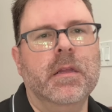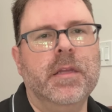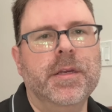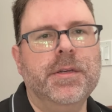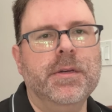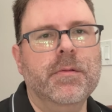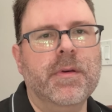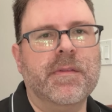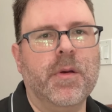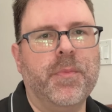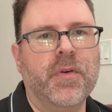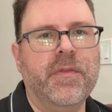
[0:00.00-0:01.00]
The issue is
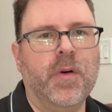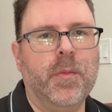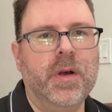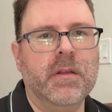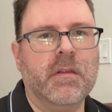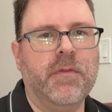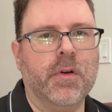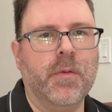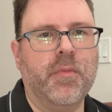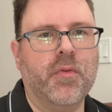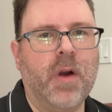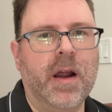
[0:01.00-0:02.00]
the performance for the
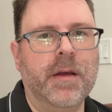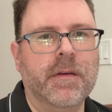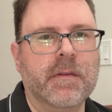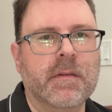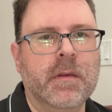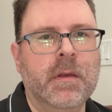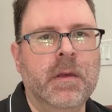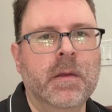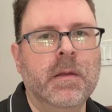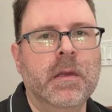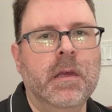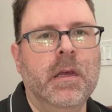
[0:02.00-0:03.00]
price
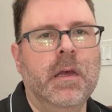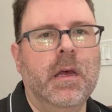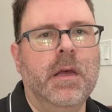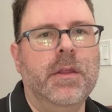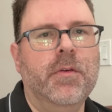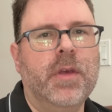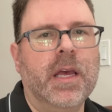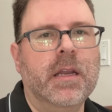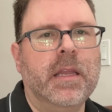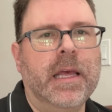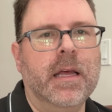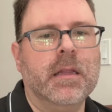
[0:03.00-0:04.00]
you
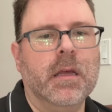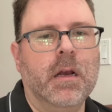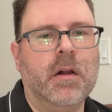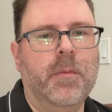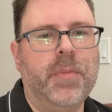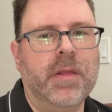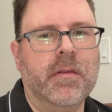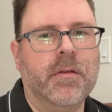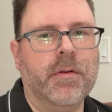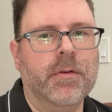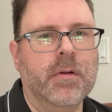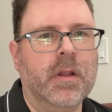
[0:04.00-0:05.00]
can get a
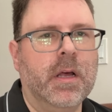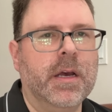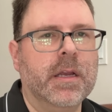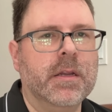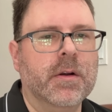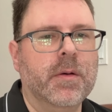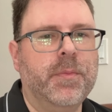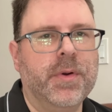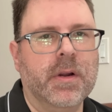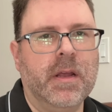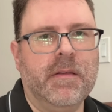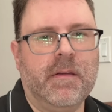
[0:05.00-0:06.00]
competitor like the
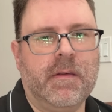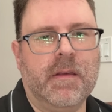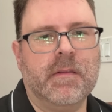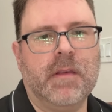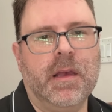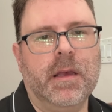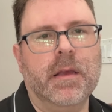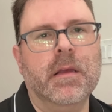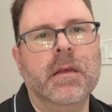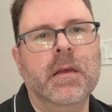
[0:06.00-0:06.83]
Peerless Assassin